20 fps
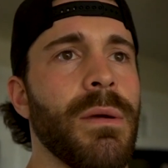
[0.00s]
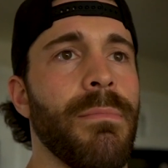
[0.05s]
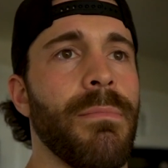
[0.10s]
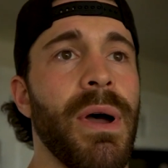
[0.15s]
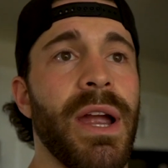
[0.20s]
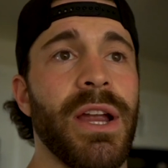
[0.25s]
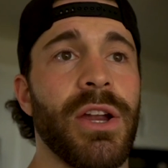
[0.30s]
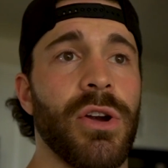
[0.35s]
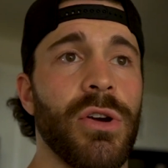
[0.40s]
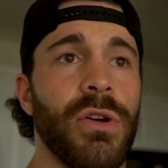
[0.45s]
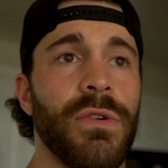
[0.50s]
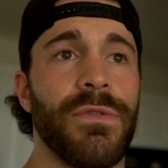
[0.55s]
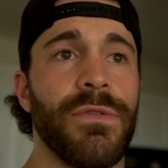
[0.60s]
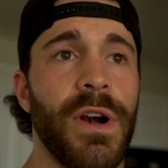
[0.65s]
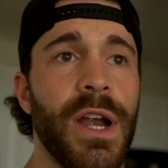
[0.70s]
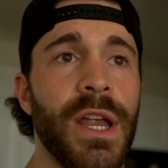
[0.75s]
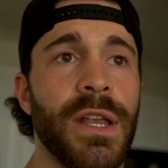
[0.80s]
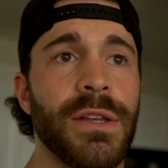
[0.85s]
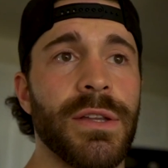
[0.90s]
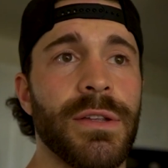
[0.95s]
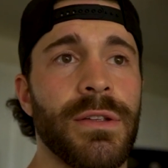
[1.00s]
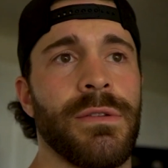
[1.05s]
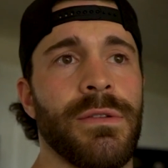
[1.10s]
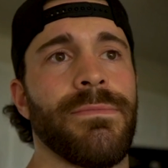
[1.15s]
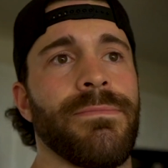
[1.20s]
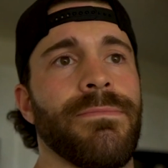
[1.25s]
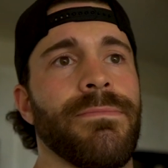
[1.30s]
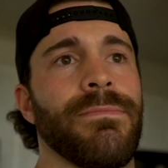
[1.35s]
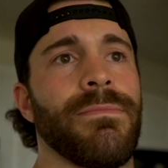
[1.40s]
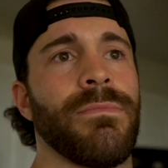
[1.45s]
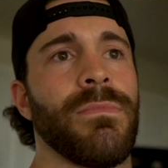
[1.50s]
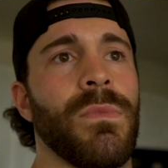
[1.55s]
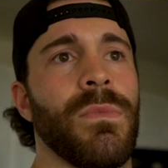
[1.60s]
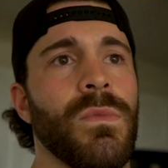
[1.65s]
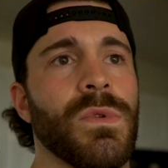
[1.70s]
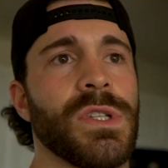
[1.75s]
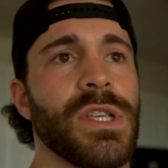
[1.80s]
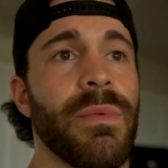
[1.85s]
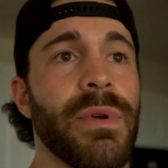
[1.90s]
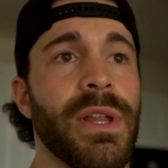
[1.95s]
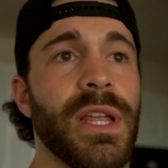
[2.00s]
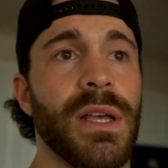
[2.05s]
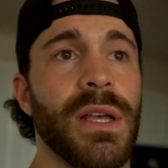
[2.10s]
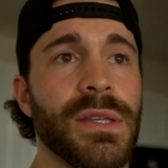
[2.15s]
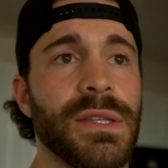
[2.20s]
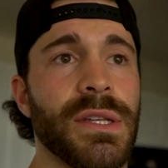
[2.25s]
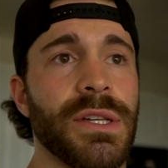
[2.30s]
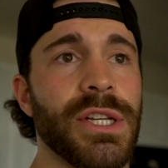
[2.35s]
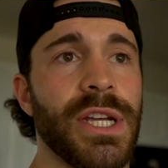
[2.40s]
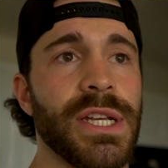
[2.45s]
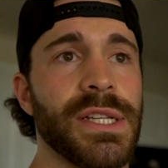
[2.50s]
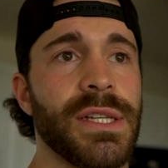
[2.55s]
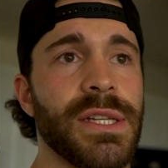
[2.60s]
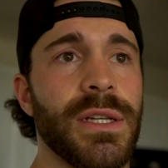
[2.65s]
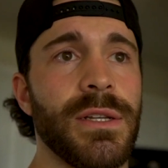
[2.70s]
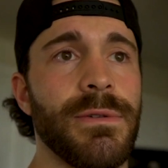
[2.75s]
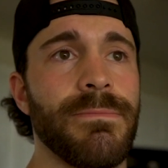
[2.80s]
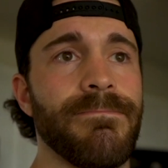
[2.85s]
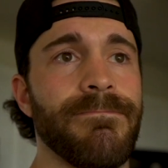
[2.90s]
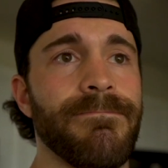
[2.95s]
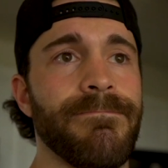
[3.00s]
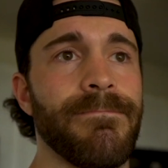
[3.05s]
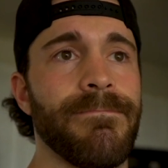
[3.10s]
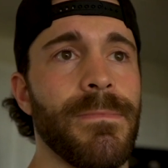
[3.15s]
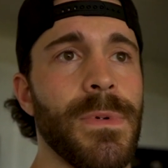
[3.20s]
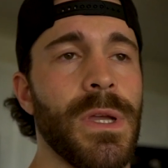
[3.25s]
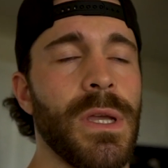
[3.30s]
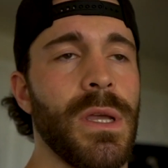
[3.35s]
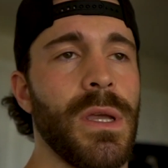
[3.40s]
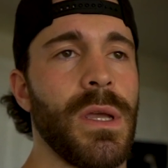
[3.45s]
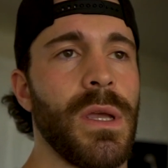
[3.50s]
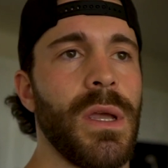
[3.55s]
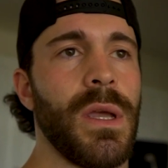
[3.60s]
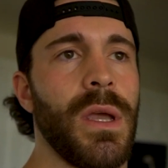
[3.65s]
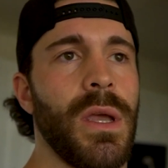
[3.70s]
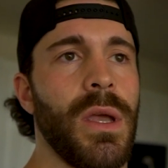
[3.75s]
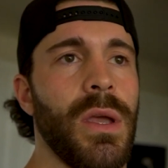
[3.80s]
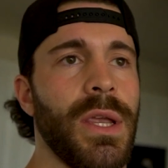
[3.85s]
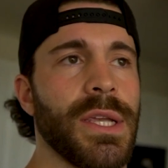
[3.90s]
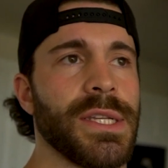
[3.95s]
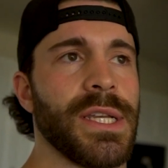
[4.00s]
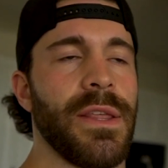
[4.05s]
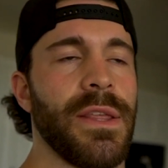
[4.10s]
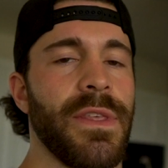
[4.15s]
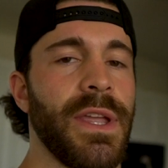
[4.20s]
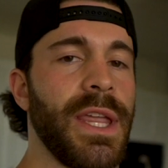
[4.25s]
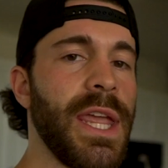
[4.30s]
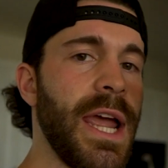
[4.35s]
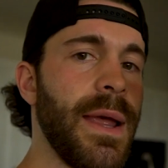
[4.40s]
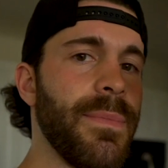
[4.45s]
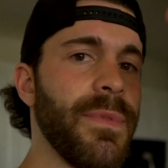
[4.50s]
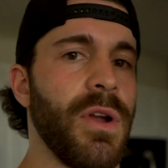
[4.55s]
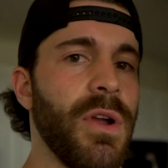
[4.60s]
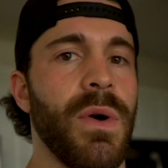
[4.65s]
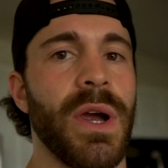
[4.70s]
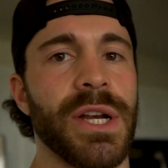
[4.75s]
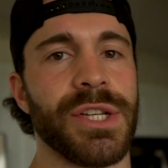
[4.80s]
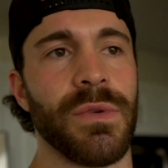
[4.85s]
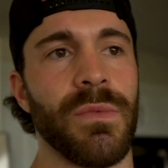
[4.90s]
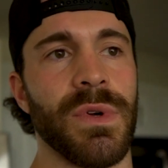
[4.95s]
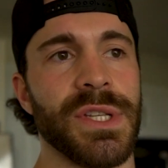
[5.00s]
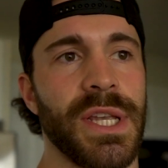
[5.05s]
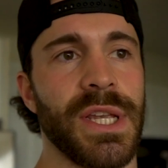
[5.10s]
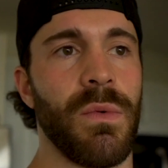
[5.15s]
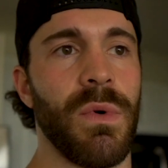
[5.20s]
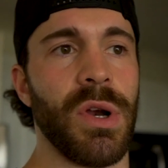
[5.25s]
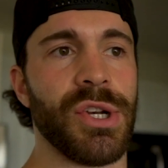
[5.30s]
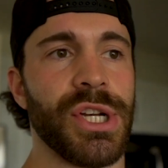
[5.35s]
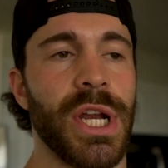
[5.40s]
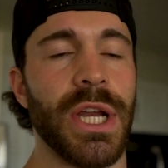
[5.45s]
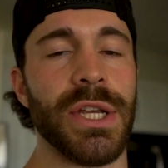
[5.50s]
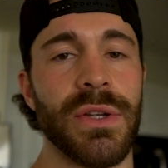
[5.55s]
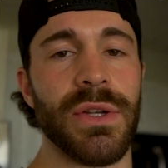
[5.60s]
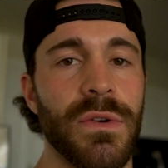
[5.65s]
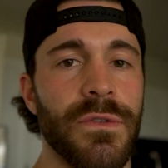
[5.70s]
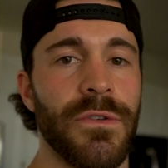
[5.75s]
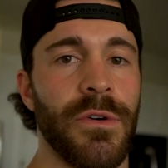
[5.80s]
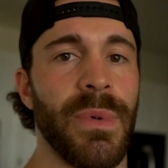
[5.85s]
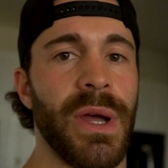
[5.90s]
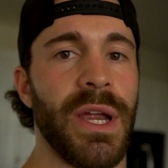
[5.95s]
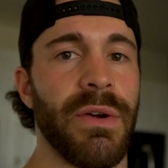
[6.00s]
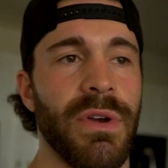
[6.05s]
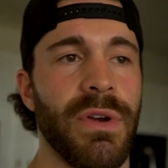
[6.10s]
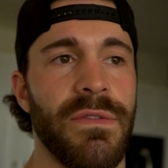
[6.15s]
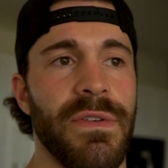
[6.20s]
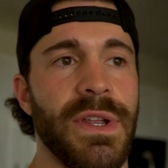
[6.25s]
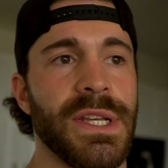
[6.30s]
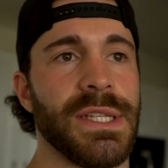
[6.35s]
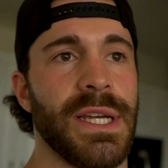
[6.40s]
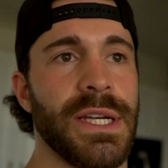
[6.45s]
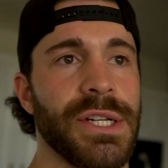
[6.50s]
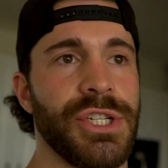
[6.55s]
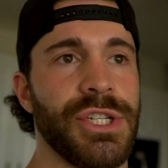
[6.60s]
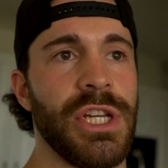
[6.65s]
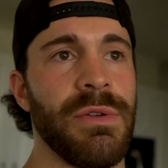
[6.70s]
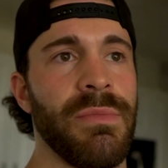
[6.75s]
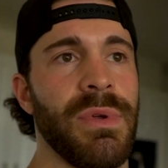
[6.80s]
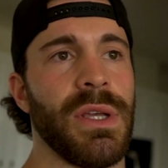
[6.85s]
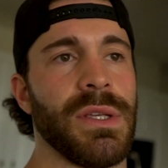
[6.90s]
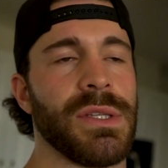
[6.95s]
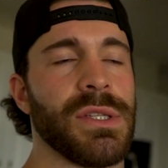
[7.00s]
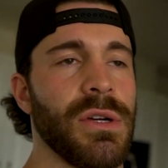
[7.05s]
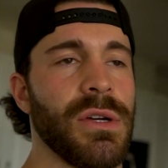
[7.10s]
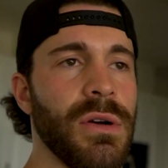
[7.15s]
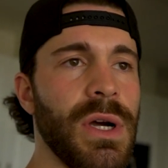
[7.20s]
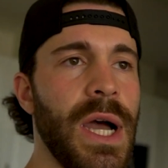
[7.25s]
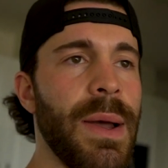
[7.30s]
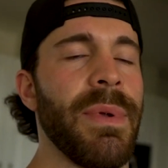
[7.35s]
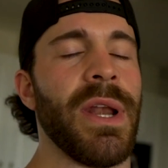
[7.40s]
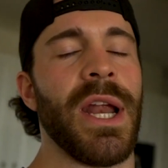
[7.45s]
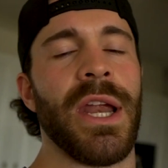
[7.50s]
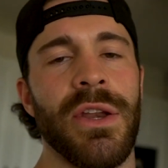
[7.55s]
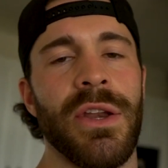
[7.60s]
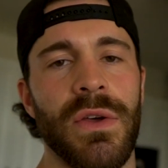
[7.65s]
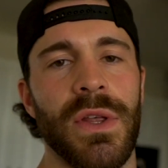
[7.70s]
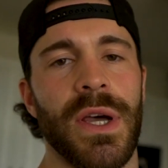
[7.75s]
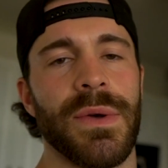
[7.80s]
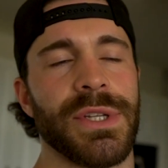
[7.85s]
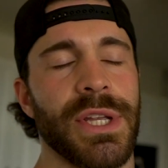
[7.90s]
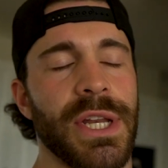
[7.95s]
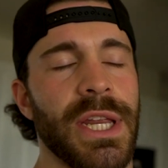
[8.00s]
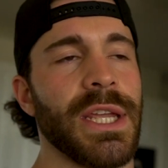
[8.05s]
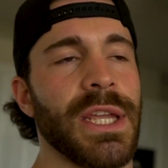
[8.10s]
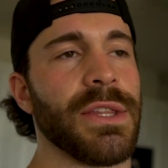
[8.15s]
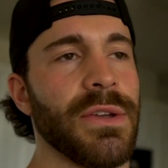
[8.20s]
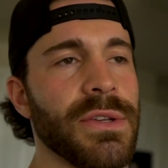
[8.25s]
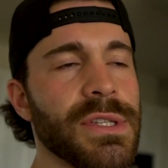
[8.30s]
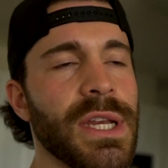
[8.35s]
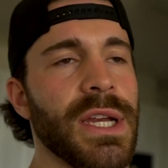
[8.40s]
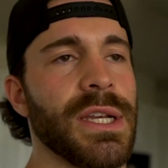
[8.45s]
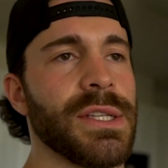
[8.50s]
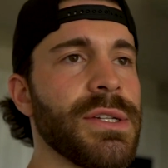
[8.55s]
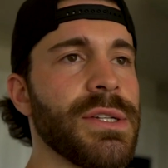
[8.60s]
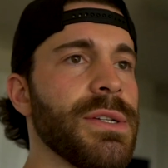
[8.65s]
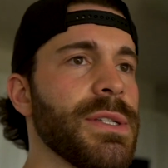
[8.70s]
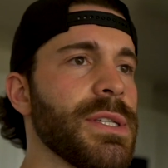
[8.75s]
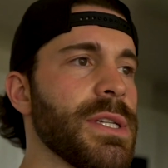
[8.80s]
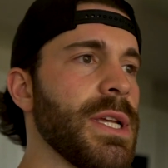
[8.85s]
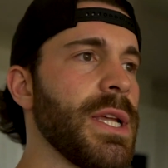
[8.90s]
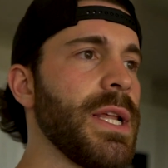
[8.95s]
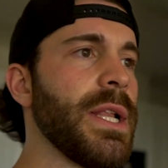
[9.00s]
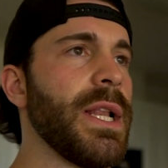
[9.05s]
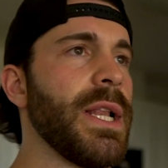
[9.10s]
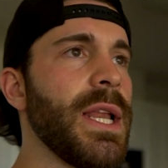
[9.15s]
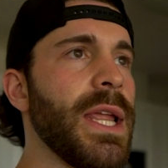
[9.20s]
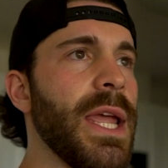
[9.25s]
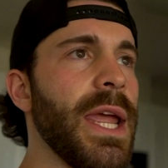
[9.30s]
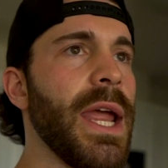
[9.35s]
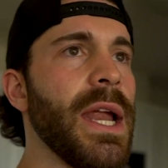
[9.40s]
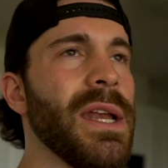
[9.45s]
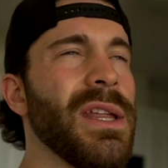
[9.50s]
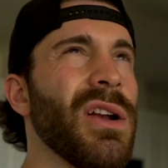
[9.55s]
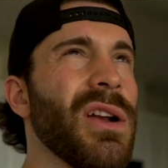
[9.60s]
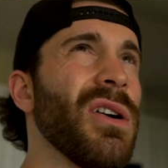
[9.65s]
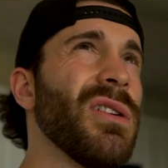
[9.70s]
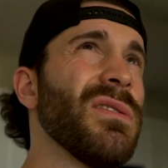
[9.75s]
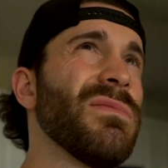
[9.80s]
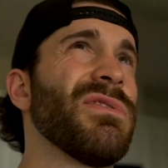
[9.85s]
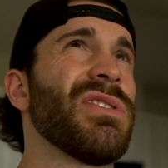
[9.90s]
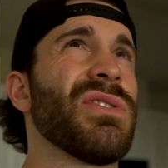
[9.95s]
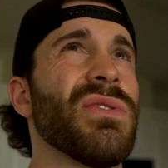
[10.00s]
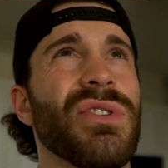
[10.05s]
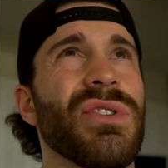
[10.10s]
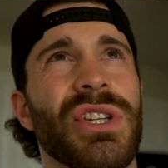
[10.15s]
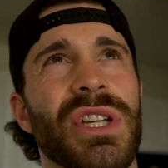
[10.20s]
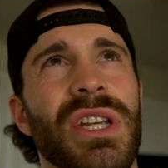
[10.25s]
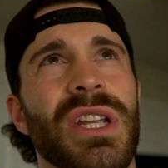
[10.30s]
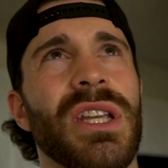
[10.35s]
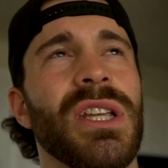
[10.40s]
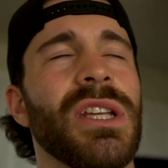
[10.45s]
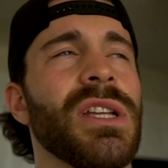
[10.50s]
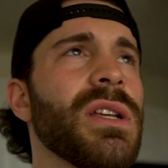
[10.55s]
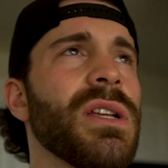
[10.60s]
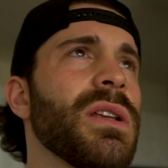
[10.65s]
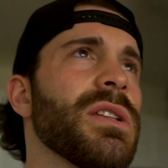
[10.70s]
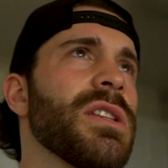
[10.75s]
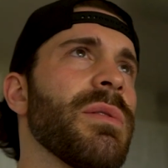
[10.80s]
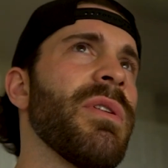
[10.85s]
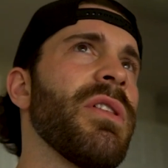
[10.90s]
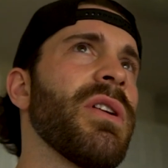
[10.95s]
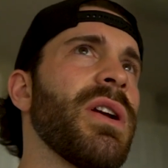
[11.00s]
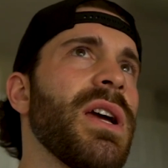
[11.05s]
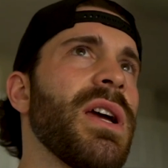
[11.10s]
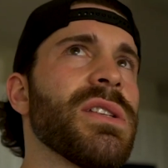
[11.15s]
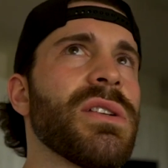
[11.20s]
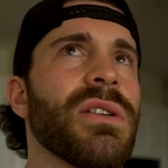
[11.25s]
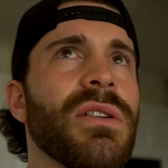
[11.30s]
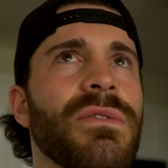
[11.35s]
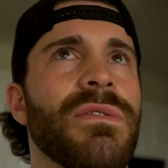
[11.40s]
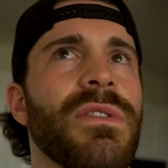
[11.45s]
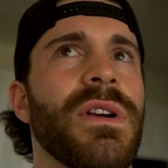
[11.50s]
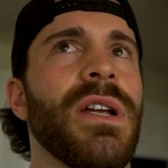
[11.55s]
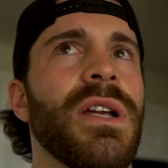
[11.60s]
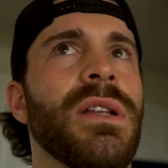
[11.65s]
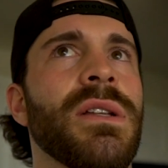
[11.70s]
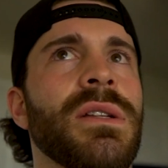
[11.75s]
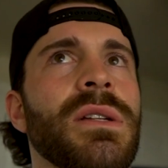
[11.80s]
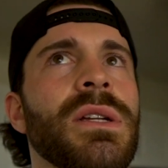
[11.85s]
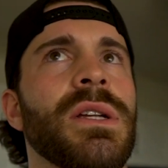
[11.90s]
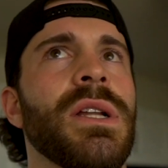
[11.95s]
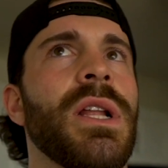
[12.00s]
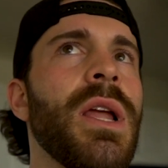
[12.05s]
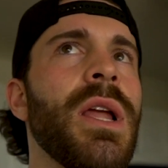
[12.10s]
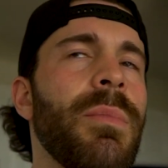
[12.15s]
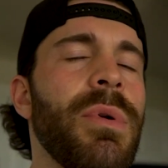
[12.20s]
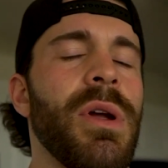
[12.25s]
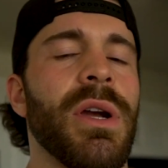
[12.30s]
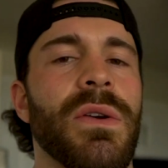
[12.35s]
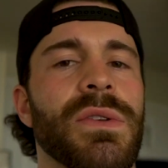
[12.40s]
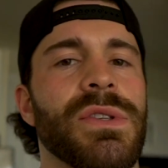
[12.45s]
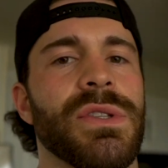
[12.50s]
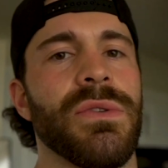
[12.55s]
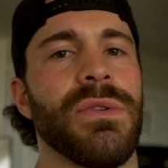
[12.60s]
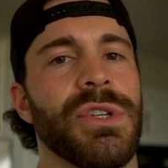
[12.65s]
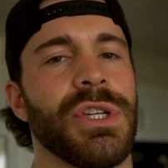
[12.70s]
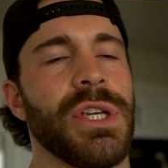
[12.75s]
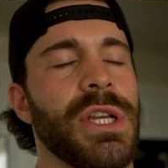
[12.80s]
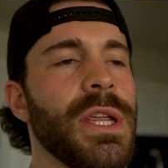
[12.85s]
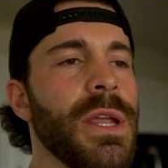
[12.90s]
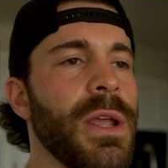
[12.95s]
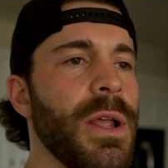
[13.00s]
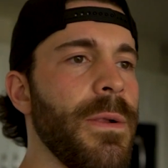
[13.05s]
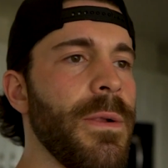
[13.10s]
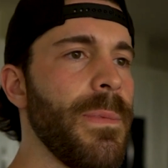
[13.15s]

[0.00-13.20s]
My girlfriend, somebody else suggested. Because the question was like, what should I do for my refeed / cheat meal? So I mean, I knew that I was going to get those answers, and you know, sushi. Some other guy's girlfriend, probably go sushi.